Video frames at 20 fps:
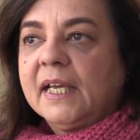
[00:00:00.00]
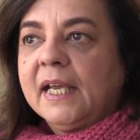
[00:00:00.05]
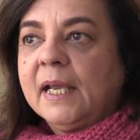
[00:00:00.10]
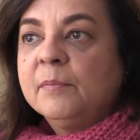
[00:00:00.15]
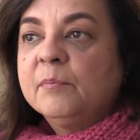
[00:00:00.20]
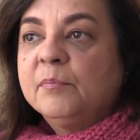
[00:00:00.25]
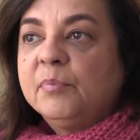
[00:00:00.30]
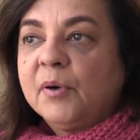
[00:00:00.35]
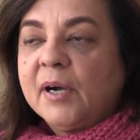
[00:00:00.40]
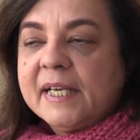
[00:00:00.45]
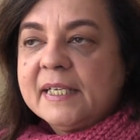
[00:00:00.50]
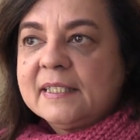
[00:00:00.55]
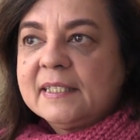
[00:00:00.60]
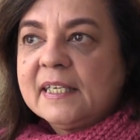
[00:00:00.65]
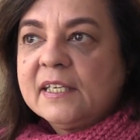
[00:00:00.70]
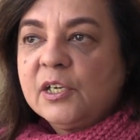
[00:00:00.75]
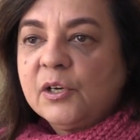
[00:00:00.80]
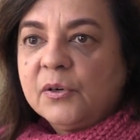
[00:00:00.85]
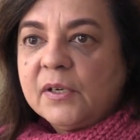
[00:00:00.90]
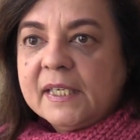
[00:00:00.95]

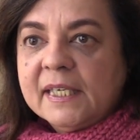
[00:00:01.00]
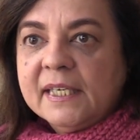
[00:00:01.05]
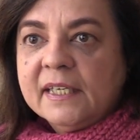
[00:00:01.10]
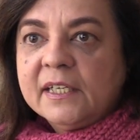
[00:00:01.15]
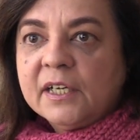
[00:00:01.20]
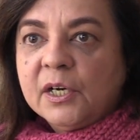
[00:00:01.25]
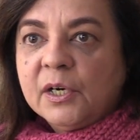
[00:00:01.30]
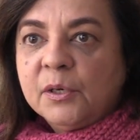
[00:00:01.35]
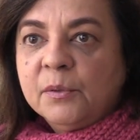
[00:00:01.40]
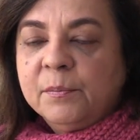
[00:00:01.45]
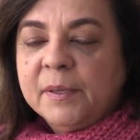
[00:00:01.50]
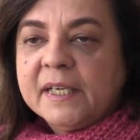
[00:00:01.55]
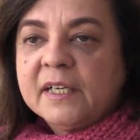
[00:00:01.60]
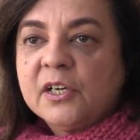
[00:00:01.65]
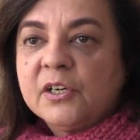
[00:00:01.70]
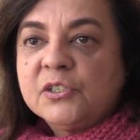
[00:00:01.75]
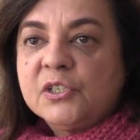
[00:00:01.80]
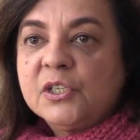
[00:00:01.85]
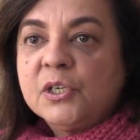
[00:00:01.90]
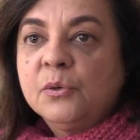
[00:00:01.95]
embracing your ego
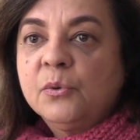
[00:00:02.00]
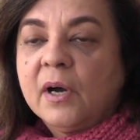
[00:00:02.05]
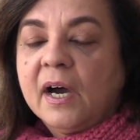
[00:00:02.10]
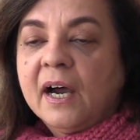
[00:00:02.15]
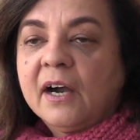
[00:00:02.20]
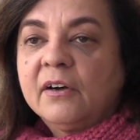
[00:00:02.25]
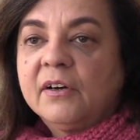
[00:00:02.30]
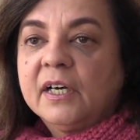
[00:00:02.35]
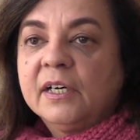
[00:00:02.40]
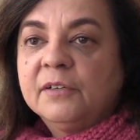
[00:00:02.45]
because you are